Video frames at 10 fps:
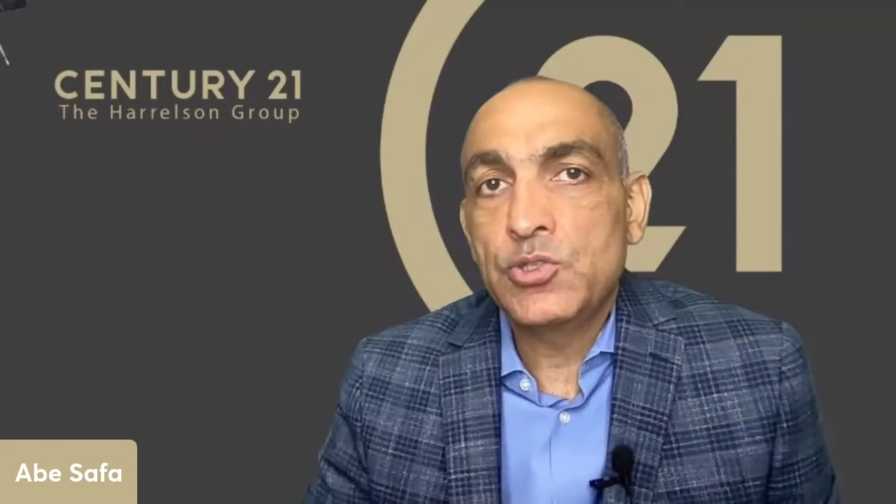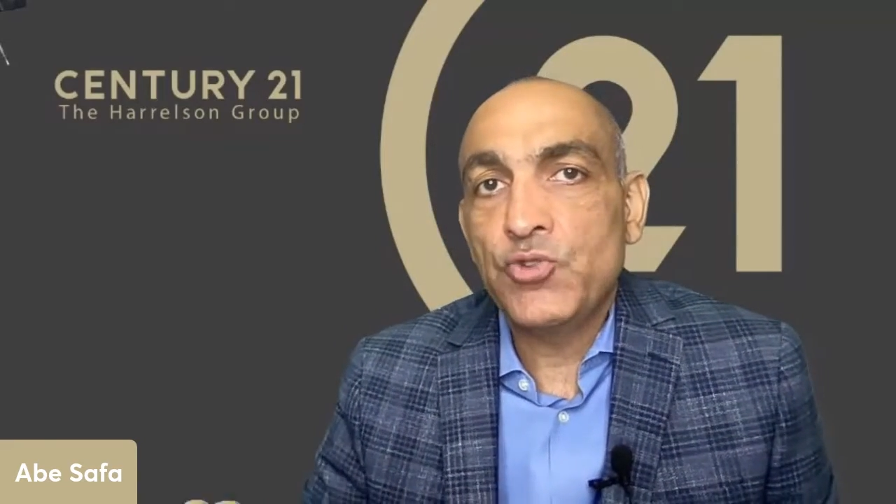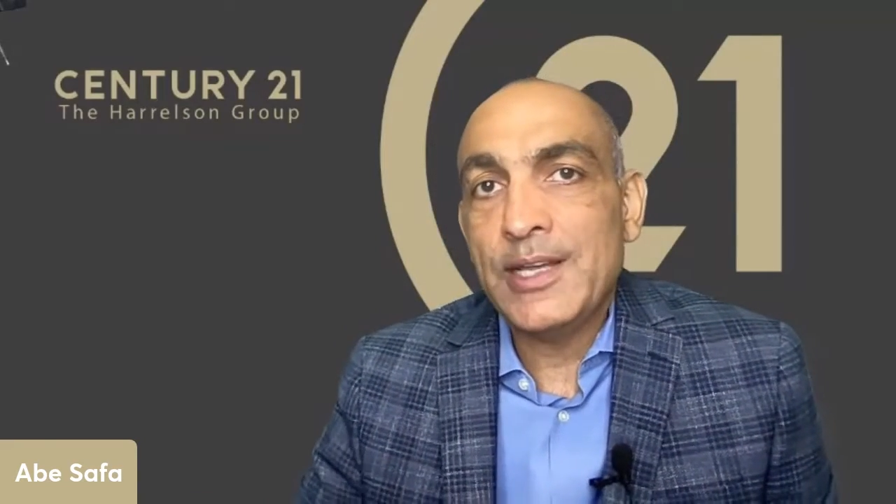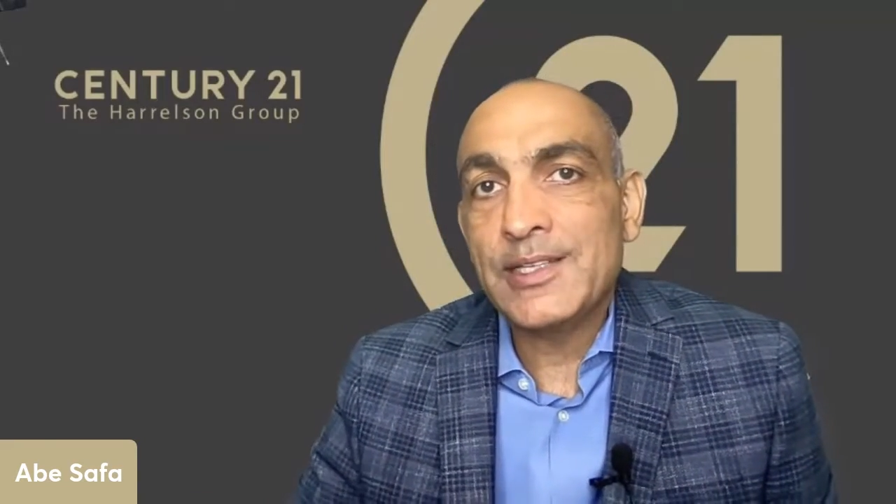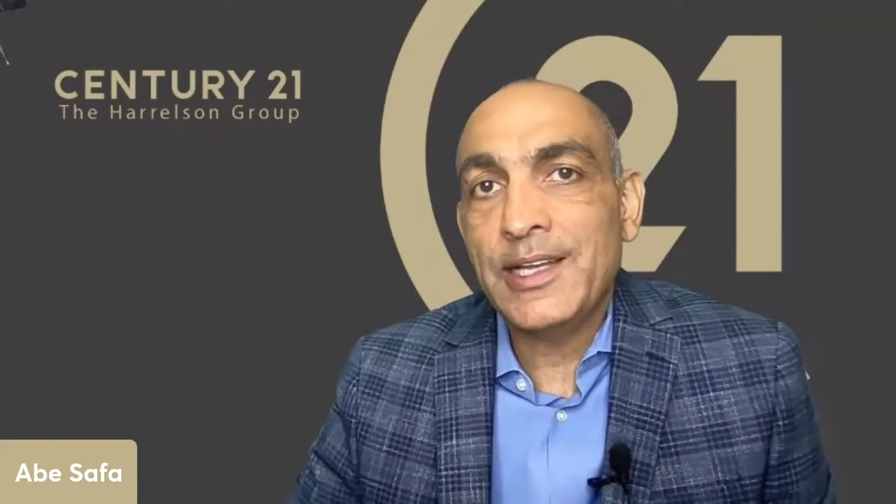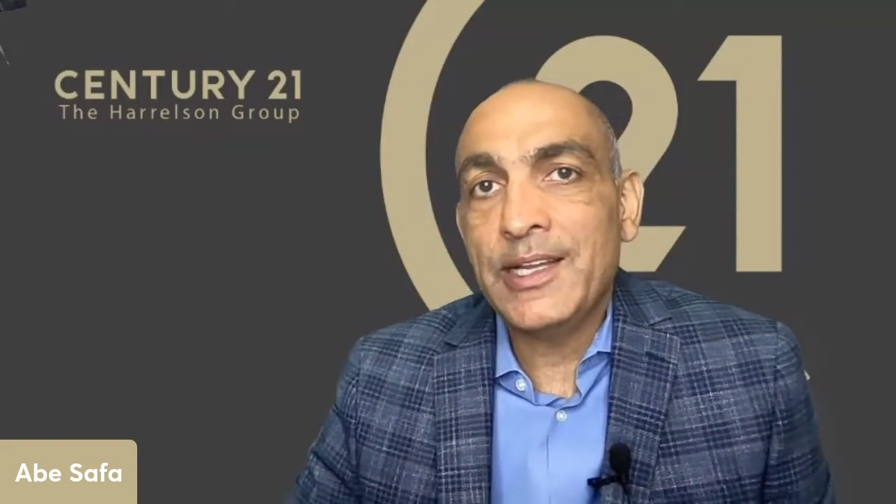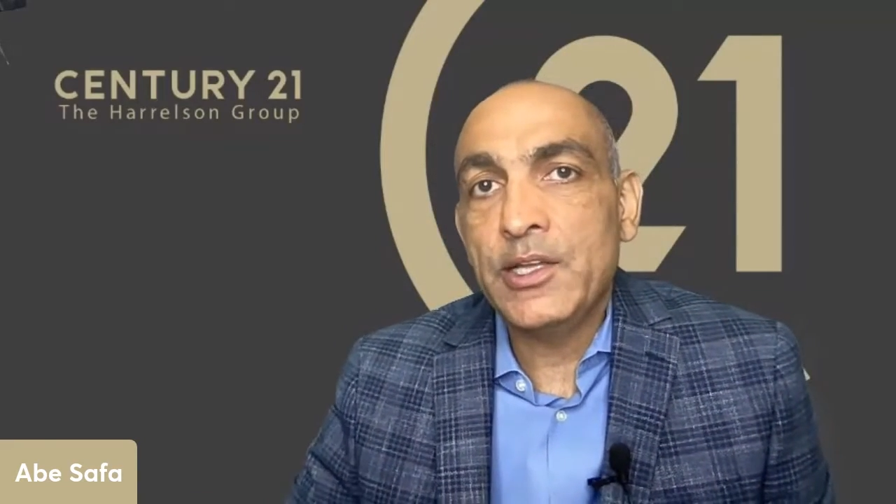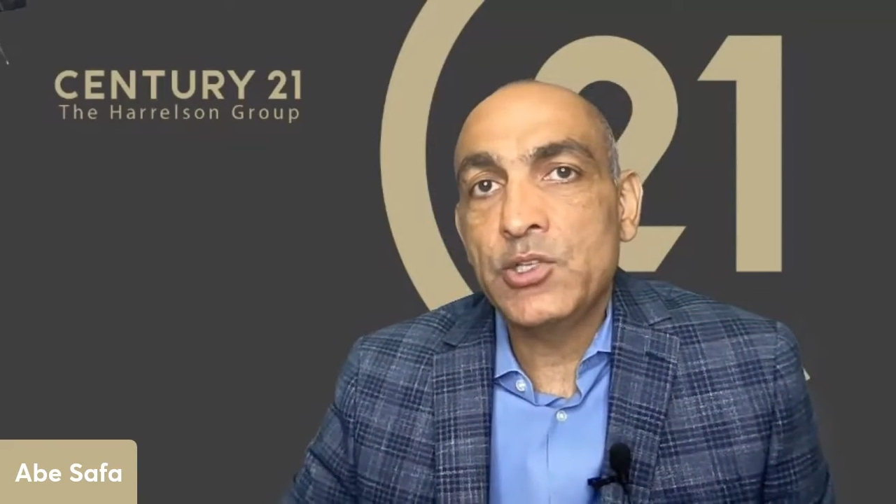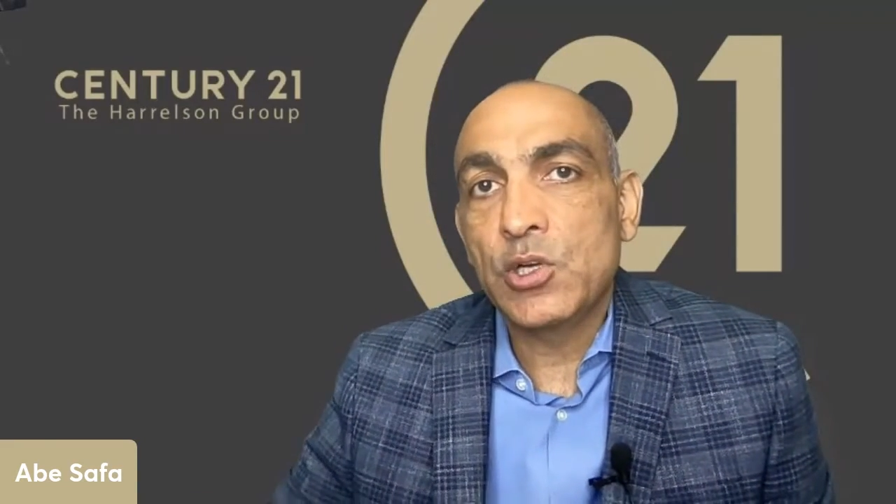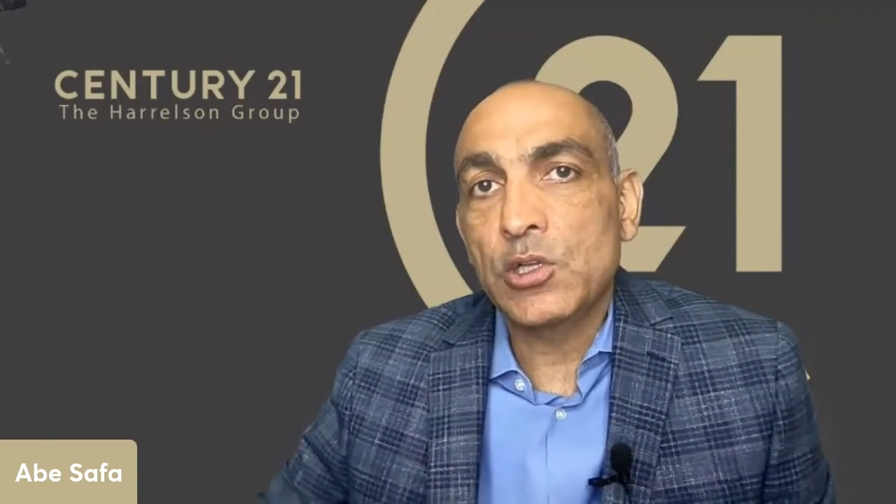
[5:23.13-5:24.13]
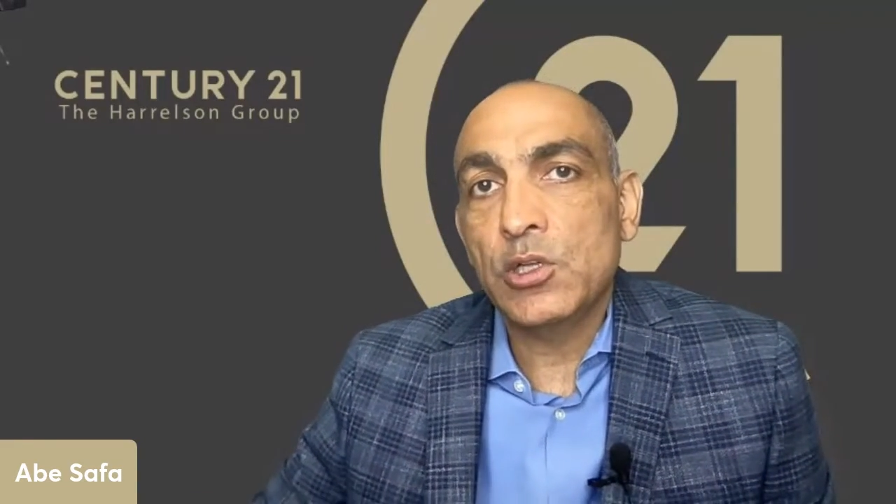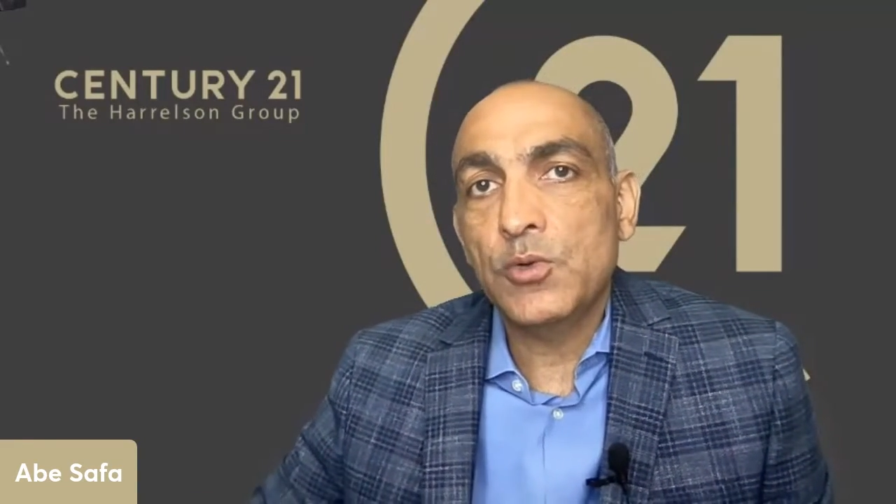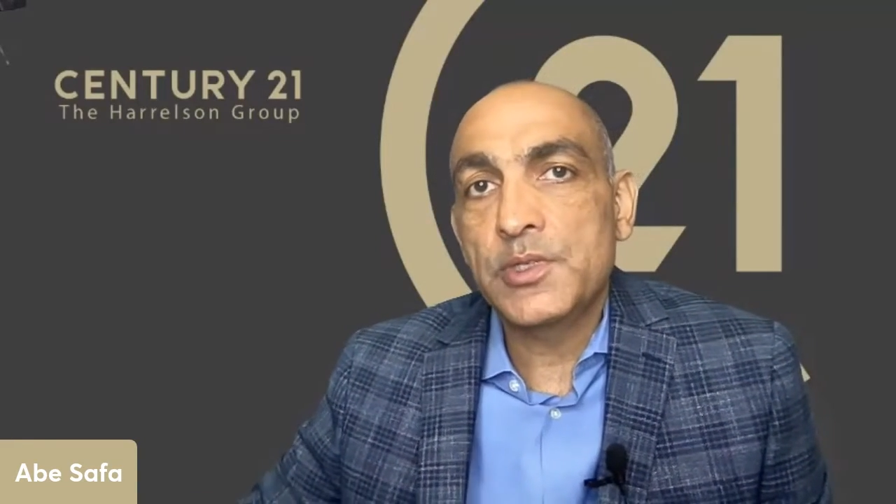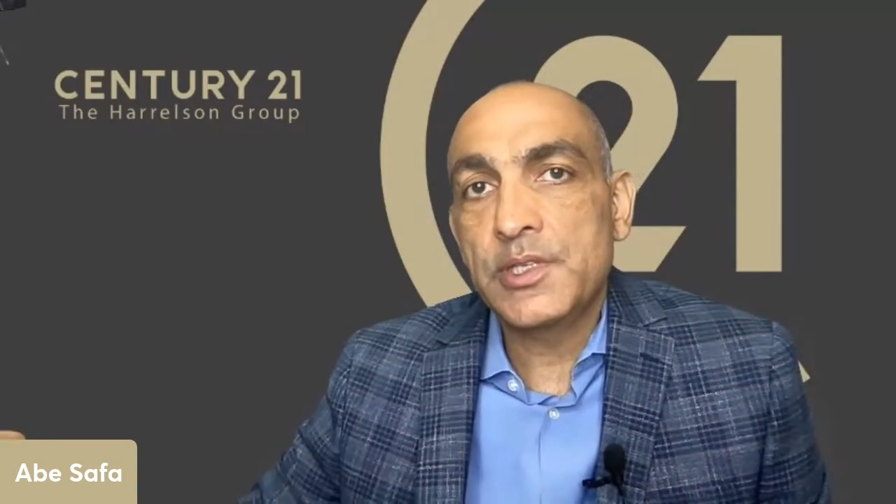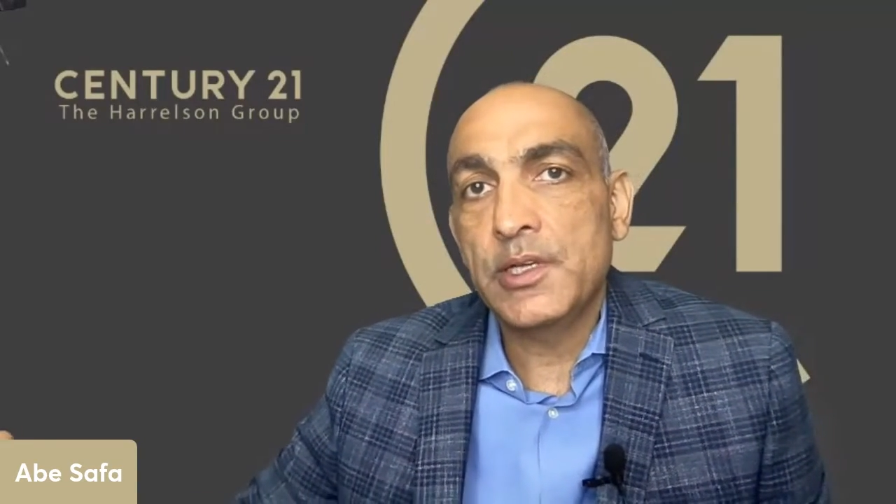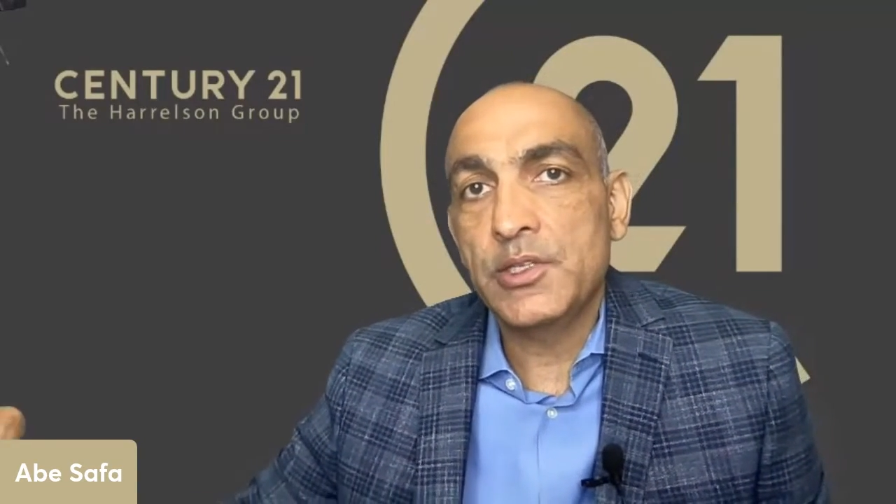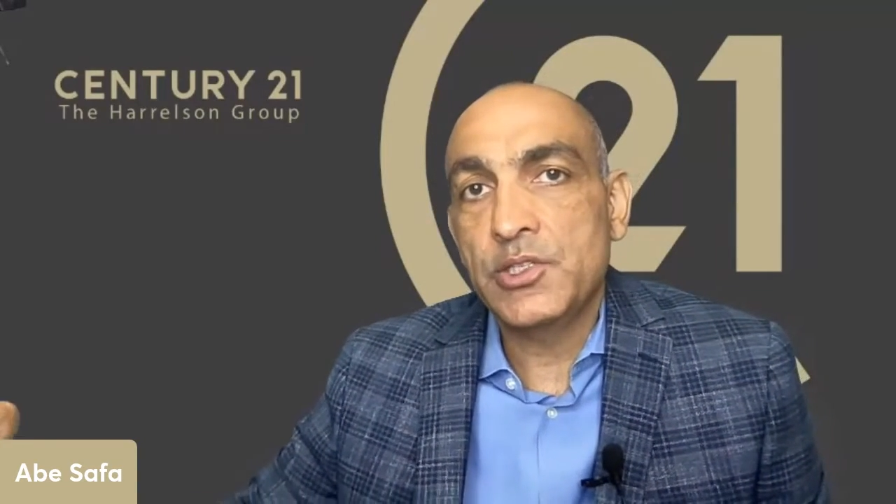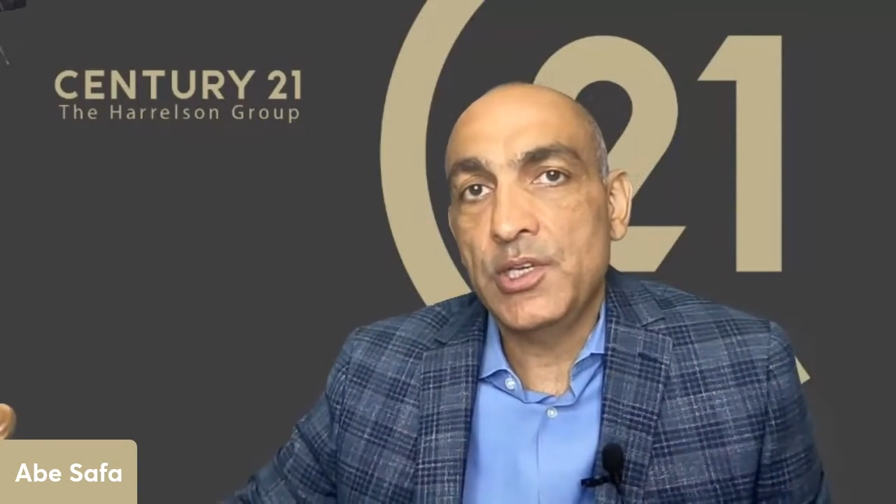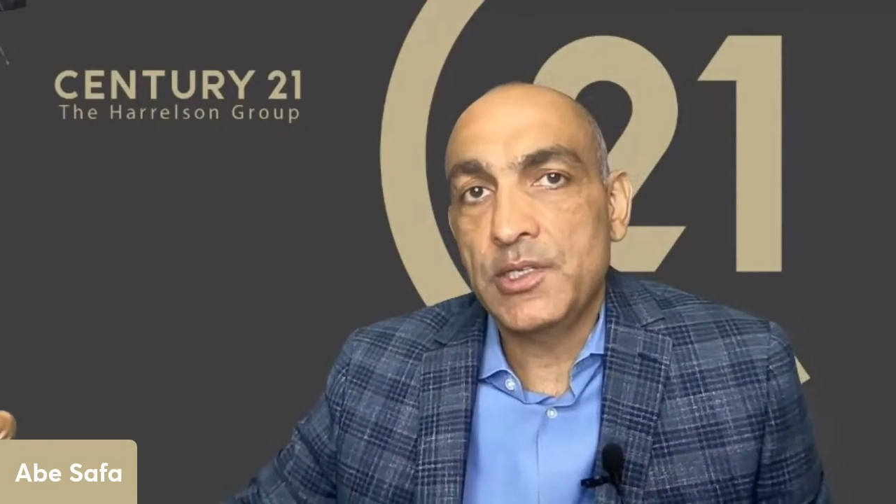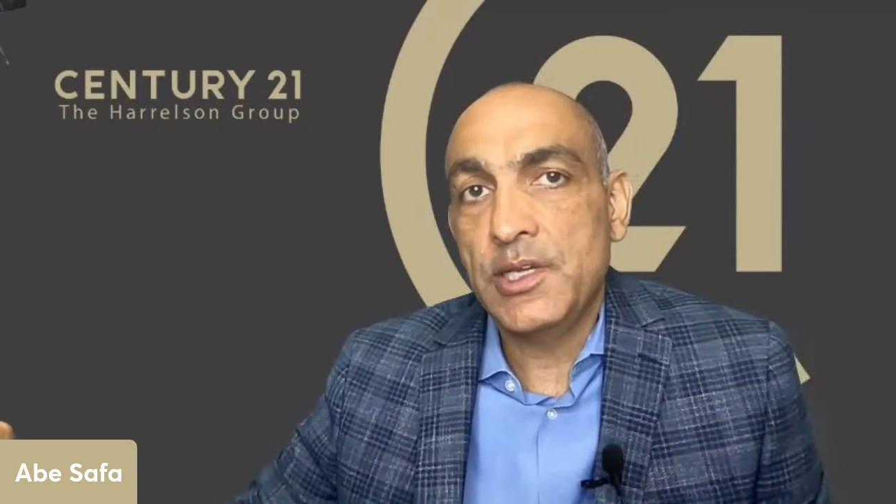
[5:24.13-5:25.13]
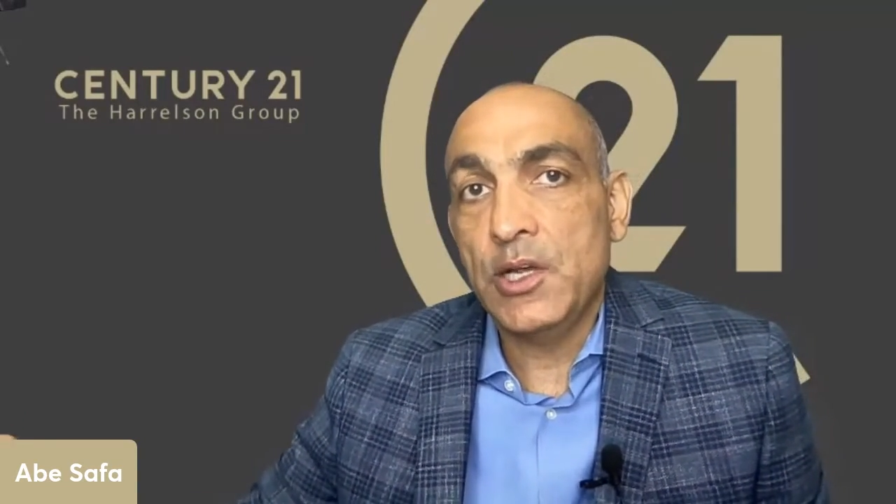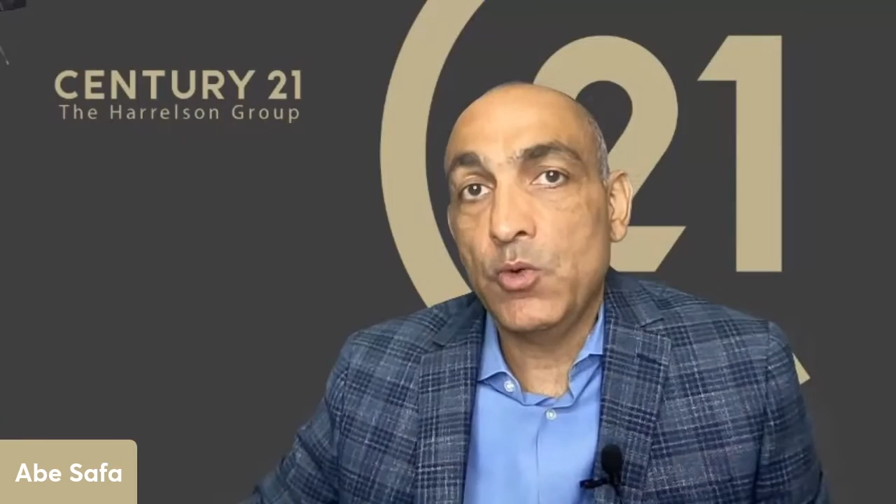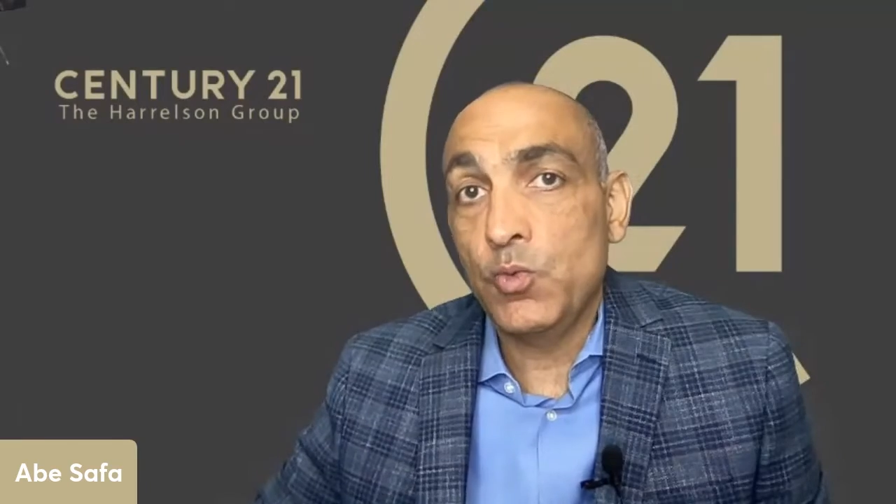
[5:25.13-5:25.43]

translated into closed sales just yet.